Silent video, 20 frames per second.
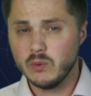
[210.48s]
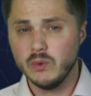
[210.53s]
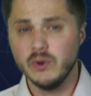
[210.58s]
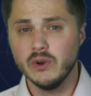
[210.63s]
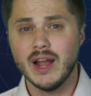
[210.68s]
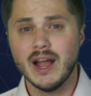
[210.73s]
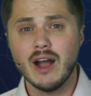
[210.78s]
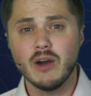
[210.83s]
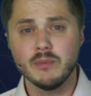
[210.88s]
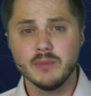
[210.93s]
We
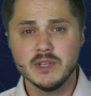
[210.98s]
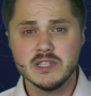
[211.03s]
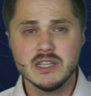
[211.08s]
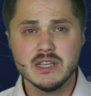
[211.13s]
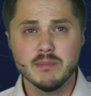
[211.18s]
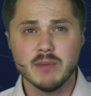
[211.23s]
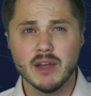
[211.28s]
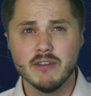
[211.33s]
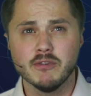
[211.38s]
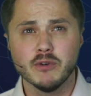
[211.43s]
were out
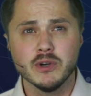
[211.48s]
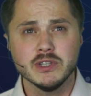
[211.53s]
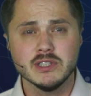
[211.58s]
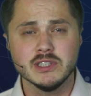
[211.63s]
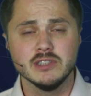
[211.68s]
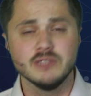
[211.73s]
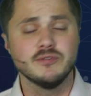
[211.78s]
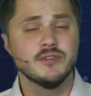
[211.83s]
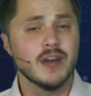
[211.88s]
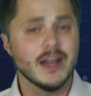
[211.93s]
busy. My
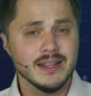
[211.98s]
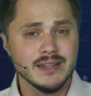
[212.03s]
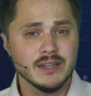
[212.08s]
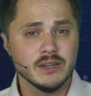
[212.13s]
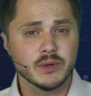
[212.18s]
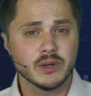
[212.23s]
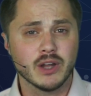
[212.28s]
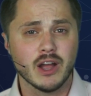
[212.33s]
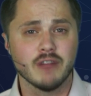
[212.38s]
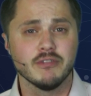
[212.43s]
voice is
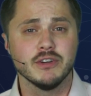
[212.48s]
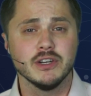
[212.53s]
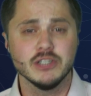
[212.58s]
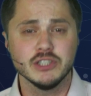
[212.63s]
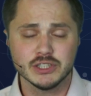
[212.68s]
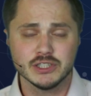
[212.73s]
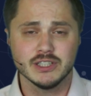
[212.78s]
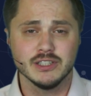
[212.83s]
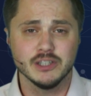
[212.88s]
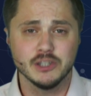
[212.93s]
finally recovering
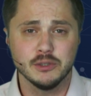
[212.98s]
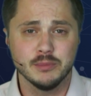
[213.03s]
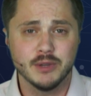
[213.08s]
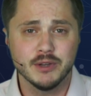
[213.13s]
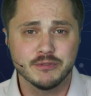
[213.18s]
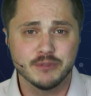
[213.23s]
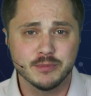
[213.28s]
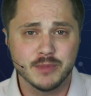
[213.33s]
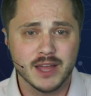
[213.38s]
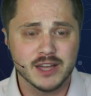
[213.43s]
just a little
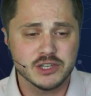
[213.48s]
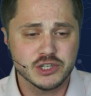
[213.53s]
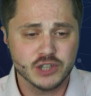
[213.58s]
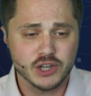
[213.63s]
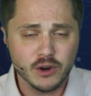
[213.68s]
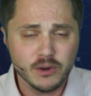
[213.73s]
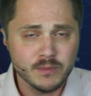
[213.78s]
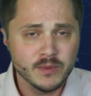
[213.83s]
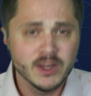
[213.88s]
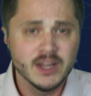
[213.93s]
bit from that
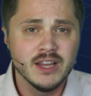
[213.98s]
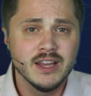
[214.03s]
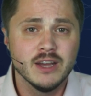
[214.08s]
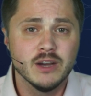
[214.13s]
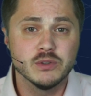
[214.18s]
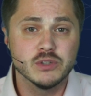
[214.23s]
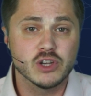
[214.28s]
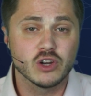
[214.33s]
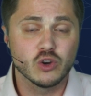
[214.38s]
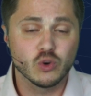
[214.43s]
show.
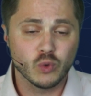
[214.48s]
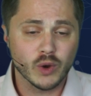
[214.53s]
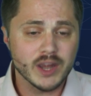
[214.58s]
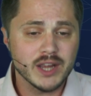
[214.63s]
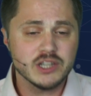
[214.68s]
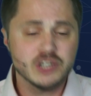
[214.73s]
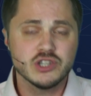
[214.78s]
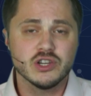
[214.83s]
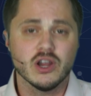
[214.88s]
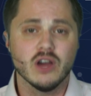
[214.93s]
It was a
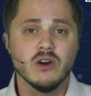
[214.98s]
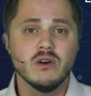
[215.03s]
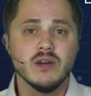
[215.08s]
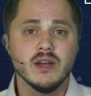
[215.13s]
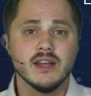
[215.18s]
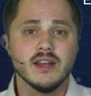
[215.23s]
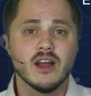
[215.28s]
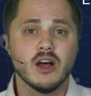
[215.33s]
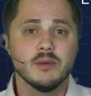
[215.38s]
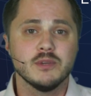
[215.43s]
great show,
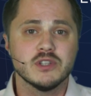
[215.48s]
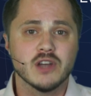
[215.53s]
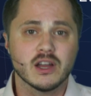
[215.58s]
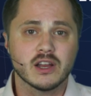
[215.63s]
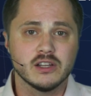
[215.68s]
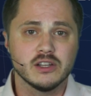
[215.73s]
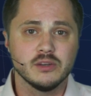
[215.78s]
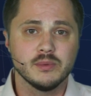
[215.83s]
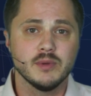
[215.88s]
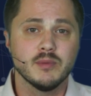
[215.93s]
and I'll be
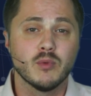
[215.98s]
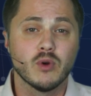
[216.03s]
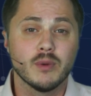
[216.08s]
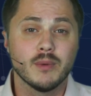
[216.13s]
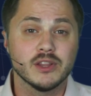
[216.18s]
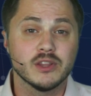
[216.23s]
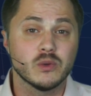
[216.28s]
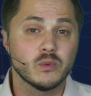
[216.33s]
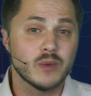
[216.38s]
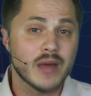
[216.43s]
talking a little bit more
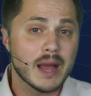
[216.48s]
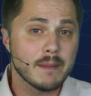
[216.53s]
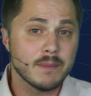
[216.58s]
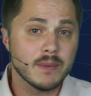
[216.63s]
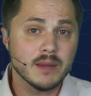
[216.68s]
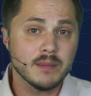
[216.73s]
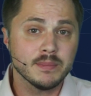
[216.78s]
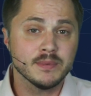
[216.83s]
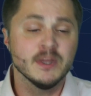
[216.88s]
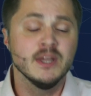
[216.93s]
about the
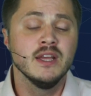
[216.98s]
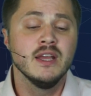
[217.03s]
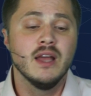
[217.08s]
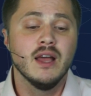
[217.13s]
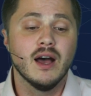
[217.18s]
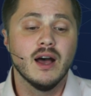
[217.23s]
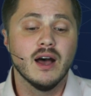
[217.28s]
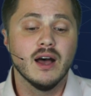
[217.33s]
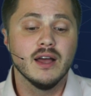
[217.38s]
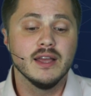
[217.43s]
wrap-up
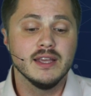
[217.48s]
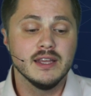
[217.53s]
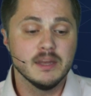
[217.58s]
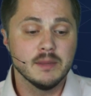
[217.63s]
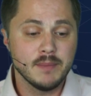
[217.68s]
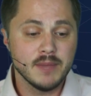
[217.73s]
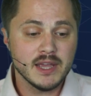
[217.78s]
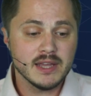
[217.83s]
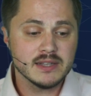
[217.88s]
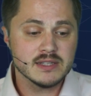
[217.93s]
in
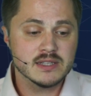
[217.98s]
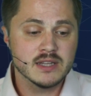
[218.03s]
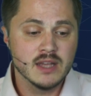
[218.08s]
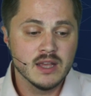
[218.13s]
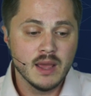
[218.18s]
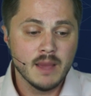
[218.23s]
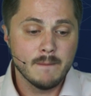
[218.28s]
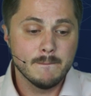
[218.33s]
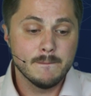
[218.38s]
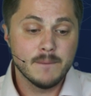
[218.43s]
a bit.
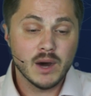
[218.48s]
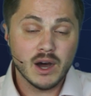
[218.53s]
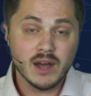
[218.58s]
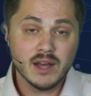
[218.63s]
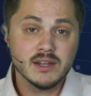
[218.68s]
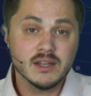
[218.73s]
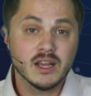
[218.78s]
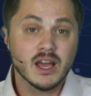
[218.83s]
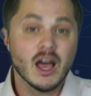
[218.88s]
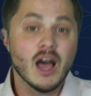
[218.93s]

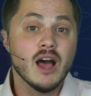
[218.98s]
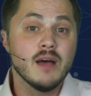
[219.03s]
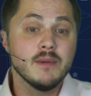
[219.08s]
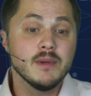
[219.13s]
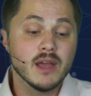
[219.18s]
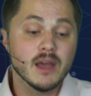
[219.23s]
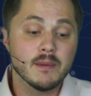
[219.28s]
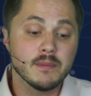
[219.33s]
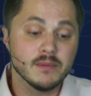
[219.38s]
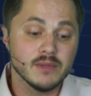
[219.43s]
But
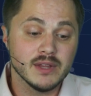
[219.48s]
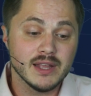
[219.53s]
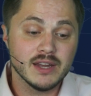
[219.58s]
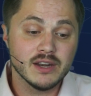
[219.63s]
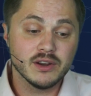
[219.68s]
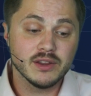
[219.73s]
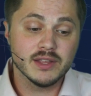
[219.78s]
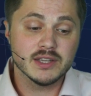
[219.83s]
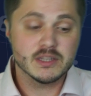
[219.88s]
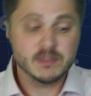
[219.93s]
coming up
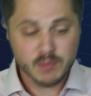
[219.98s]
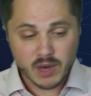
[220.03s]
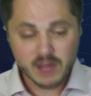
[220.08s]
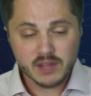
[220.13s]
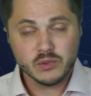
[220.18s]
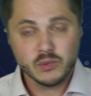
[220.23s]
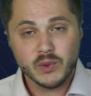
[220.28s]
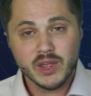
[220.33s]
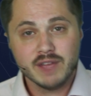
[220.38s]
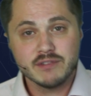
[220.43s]
later this
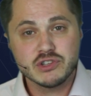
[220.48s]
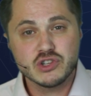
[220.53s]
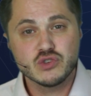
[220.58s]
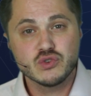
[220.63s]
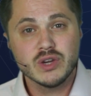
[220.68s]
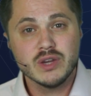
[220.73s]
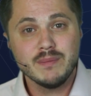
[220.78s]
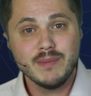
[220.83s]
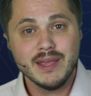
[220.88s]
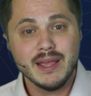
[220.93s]
month, we have
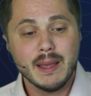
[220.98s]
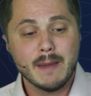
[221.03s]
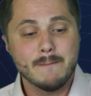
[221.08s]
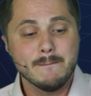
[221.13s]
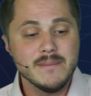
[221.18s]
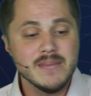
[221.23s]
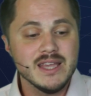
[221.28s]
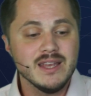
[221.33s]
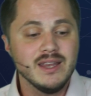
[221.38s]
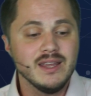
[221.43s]
Streaming
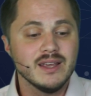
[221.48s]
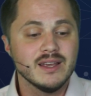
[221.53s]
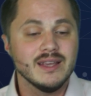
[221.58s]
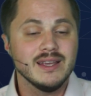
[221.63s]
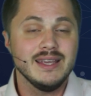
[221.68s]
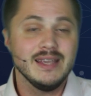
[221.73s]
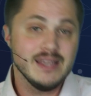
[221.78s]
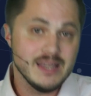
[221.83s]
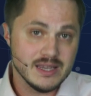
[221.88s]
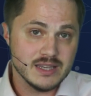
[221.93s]

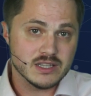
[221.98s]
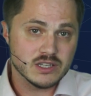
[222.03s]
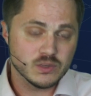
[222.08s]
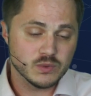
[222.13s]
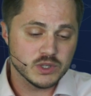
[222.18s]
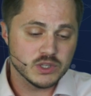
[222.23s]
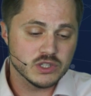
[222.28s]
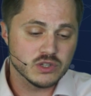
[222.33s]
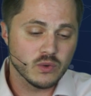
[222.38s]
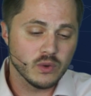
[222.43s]
Media
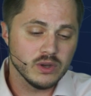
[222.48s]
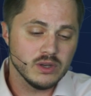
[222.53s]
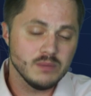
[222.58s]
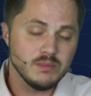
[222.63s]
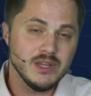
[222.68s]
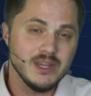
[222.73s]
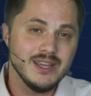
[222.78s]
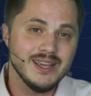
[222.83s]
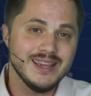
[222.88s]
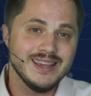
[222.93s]
East, which is going
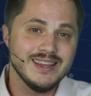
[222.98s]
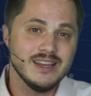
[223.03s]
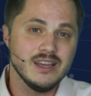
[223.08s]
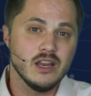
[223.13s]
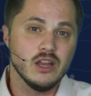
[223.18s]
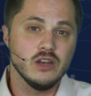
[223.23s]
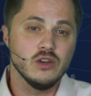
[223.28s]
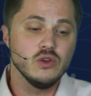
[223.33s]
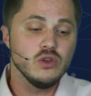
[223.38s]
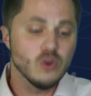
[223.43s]
to be
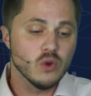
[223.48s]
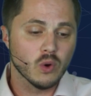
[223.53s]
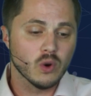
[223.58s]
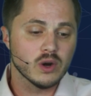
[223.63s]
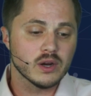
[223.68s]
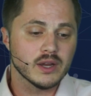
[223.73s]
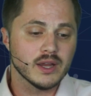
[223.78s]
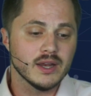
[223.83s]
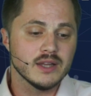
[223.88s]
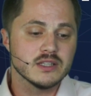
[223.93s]
in New
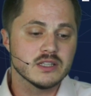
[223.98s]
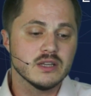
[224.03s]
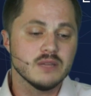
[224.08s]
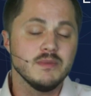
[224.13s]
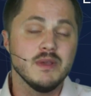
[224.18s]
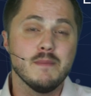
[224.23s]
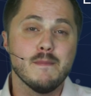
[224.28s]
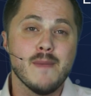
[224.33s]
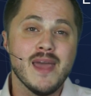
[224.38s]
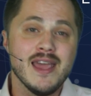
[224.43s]
York, and it's going
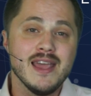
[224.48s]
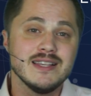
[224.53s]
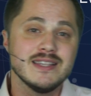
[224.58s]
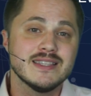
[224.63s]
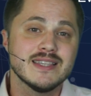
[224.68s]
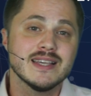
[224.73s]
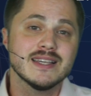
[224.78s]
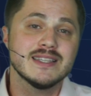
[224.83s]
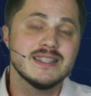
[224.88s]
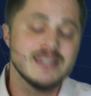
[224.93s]
to be May
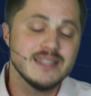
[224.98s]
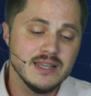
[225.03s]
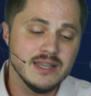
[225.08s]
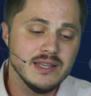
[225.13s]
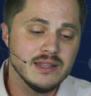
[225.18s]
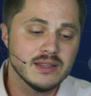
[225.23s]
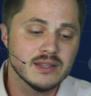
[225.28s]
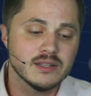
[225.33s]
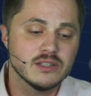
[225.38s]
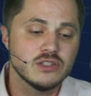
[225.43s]

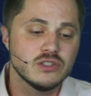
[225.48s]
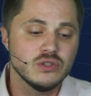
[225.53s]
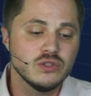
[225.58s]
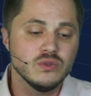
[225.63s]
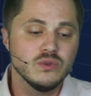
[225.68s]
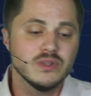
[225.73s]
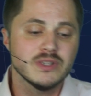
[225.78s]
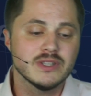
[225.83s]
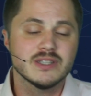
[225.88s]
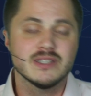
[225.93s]
16th
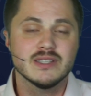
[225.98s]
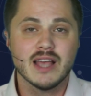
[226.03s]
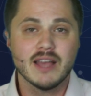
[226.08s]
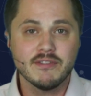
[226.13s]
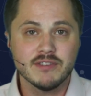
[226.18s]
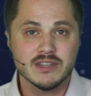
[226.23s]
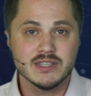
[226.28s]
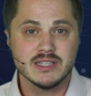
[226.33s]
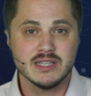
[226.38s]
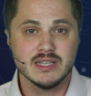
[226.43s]
to the
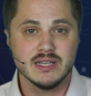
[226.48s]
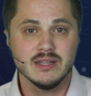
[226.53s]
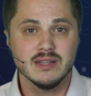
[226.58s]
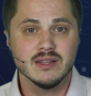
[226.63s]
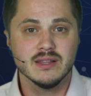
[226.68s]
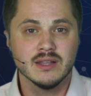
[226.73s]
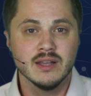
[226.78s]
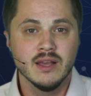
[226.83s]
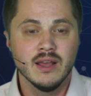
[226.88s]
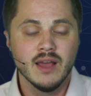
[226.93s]
17th.